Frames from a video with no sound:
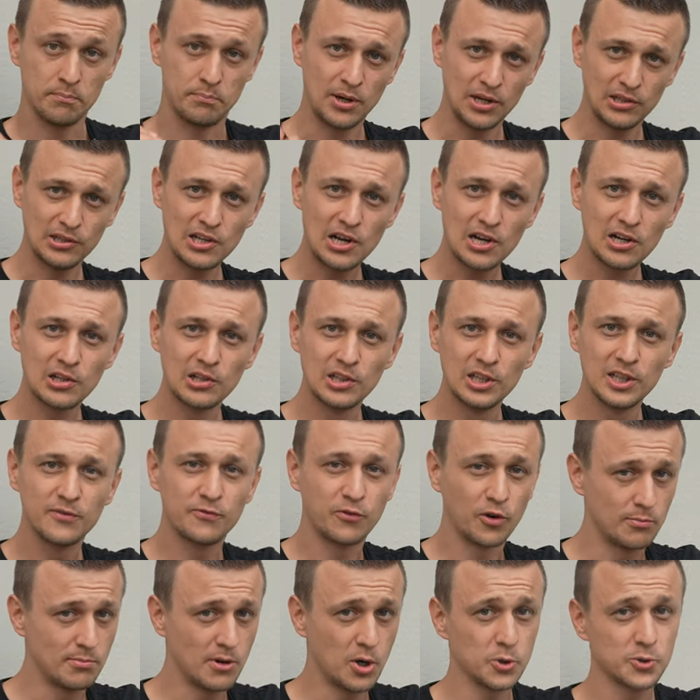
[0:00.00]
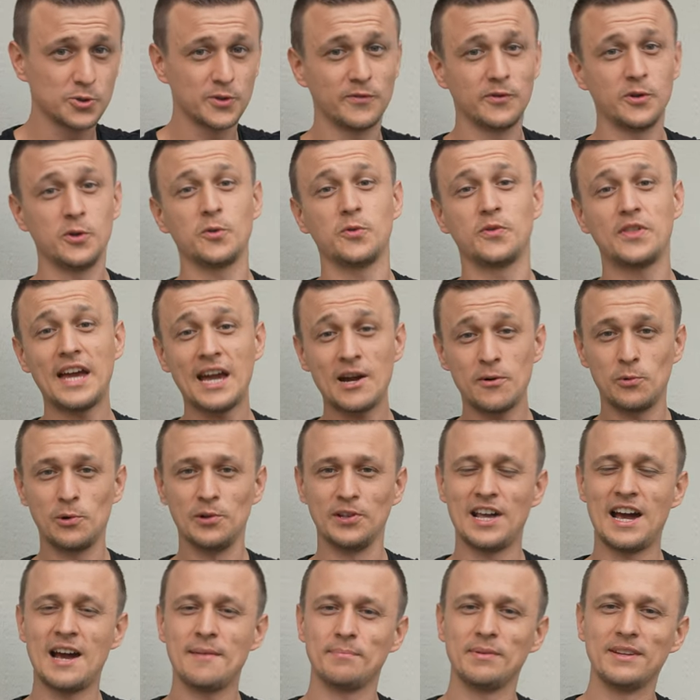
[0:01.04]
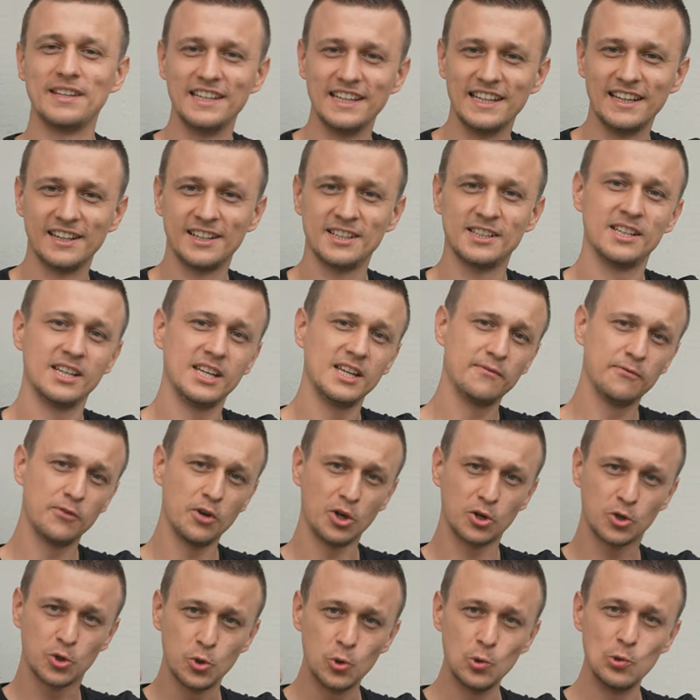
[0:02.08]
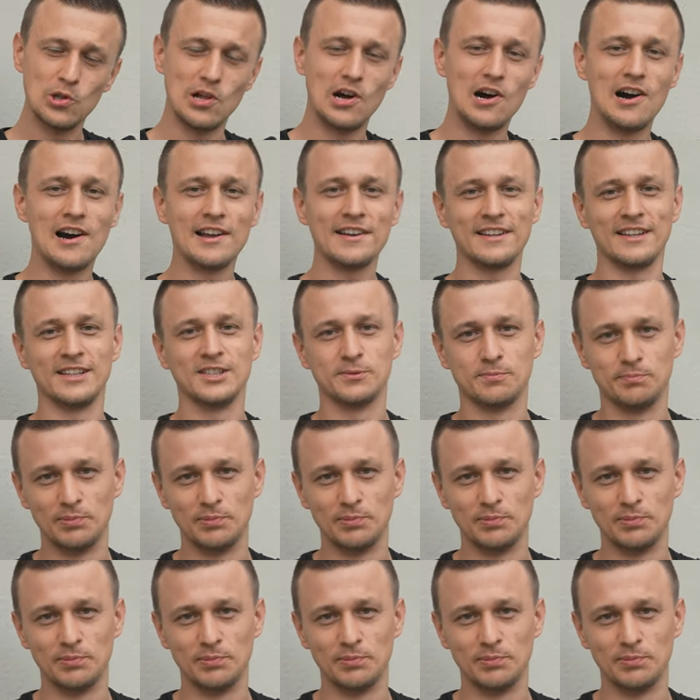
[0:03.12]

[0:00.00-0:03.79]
But luckily for most of you, that will not be needed. If your cool on is